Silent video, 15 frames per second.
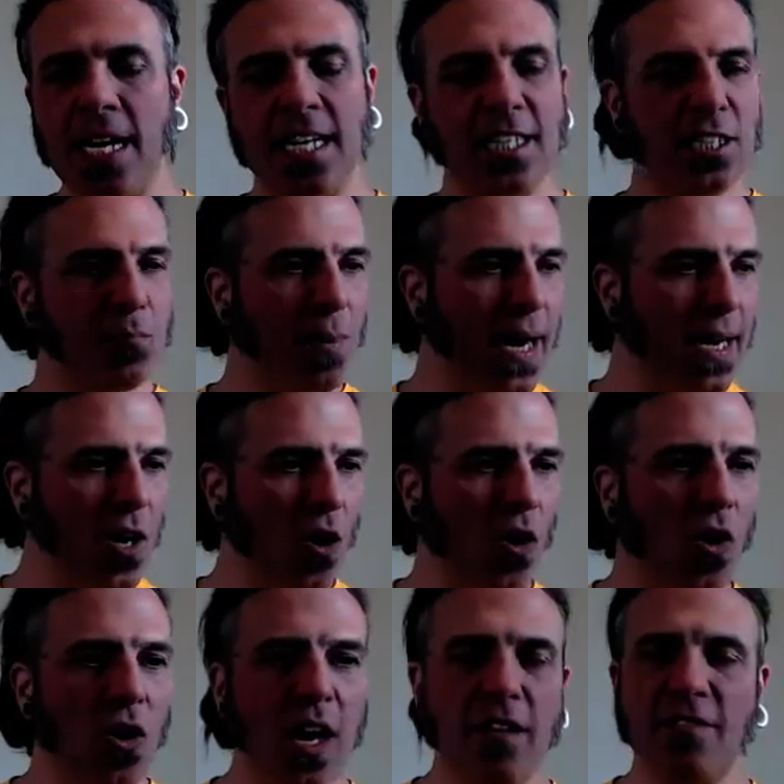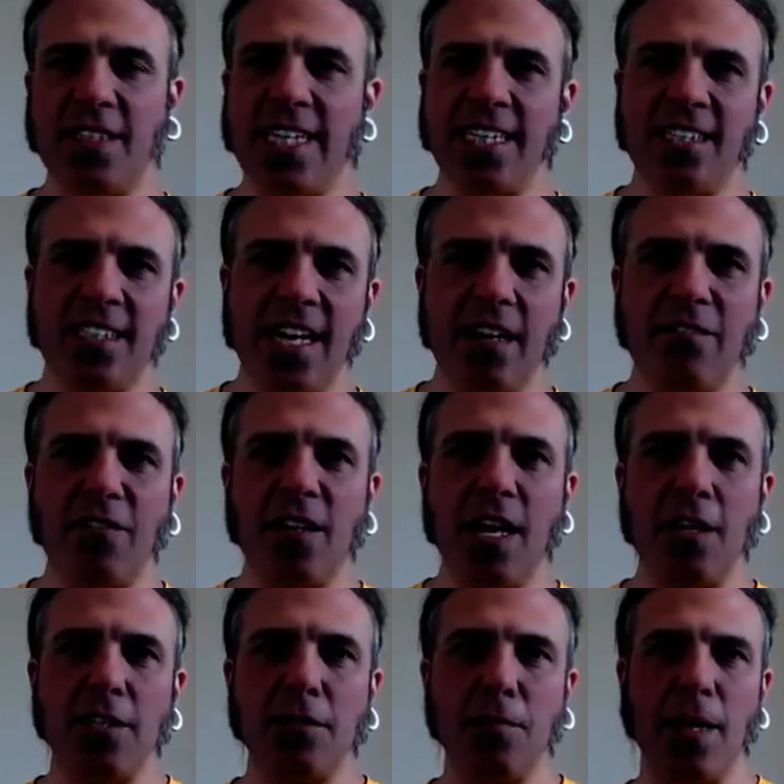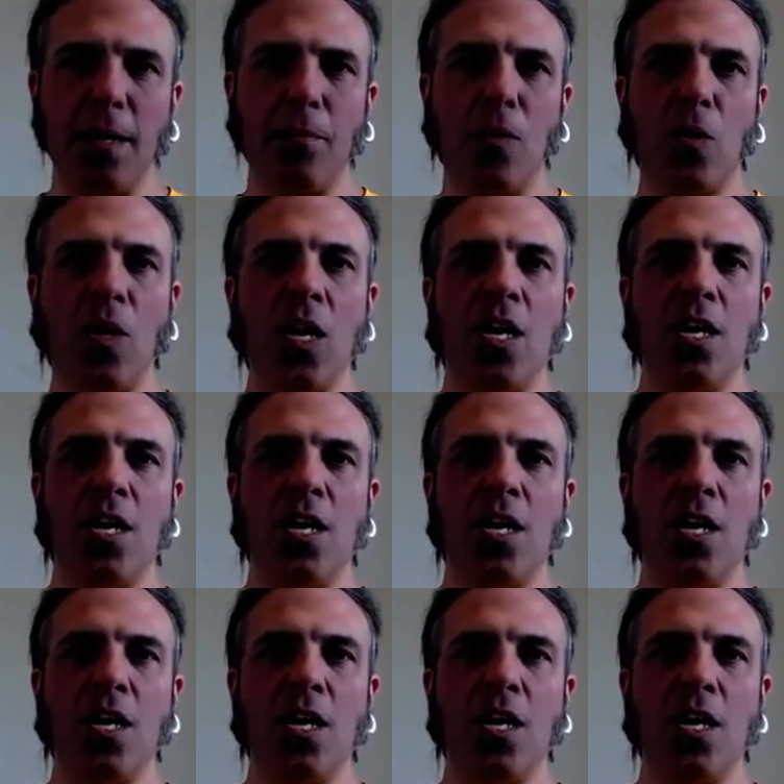spread all over the internet for those people